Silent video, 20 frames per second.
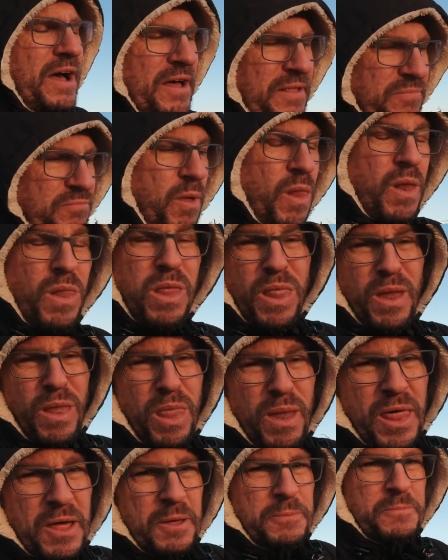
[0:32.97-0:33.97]
Uh, blah,
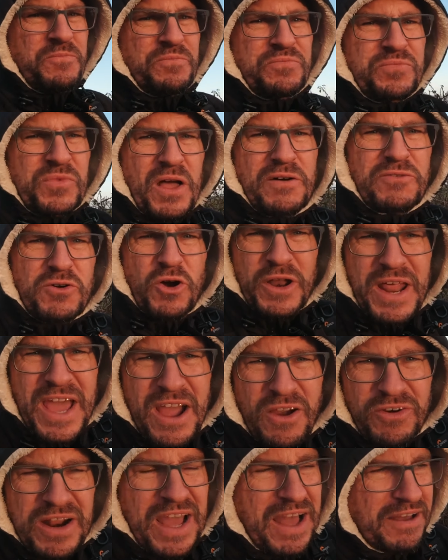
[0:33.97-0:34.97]
blah, blah, I've got an
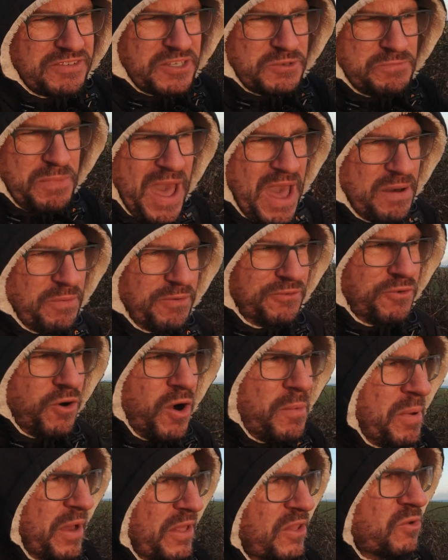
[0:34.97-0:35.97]
hour and a half spare
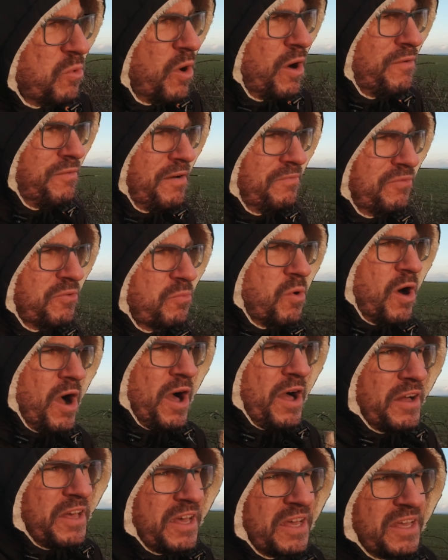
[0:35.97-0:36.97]
before I pick the wife up from
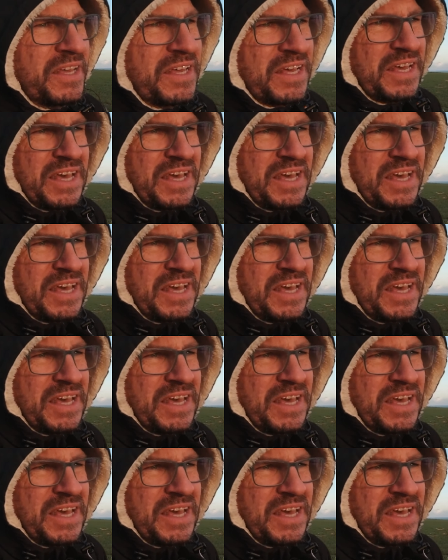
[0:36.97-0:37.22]
work.